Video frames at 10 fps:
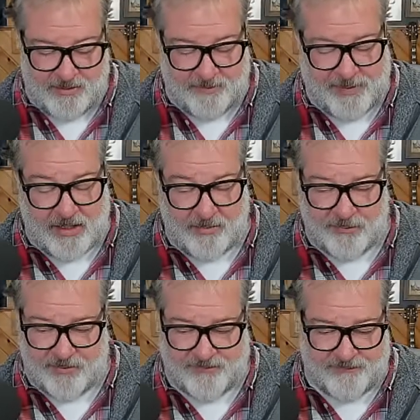The
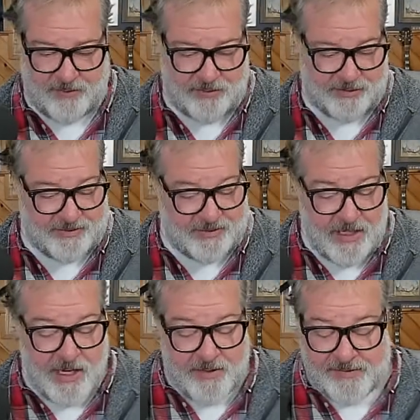parable of the virgins.
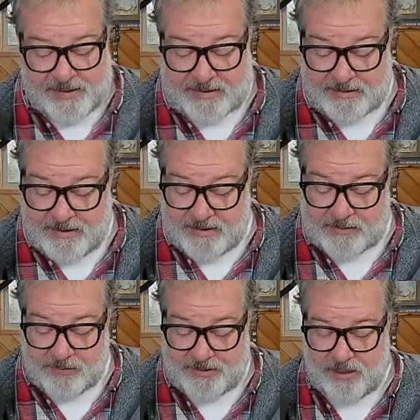
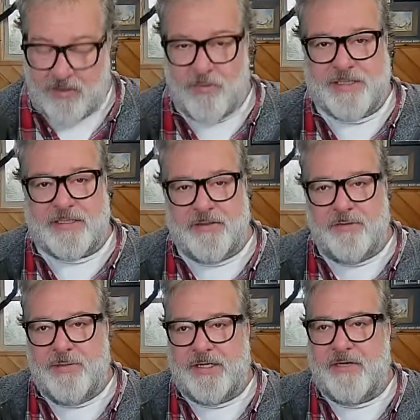This was always a
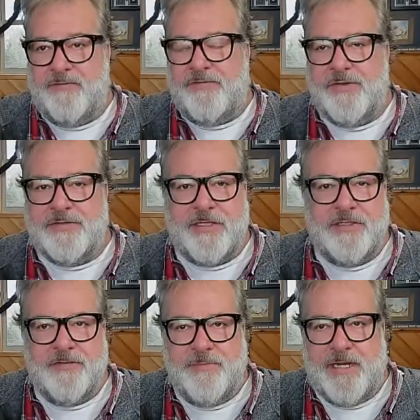little bit
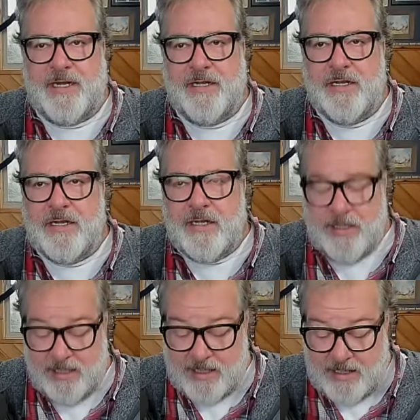confusing to me
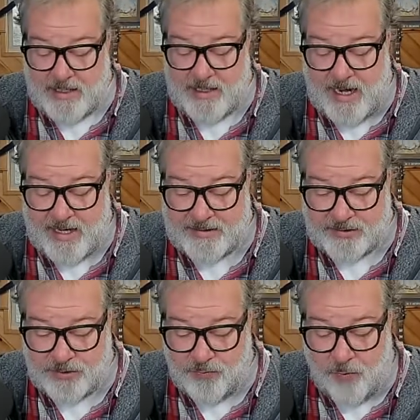
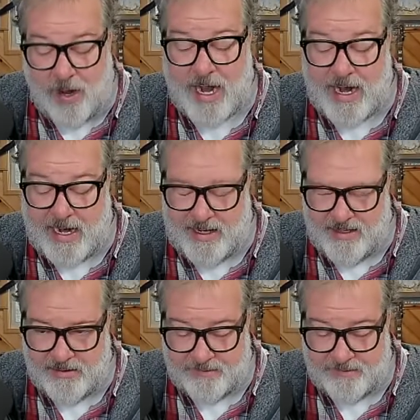as to why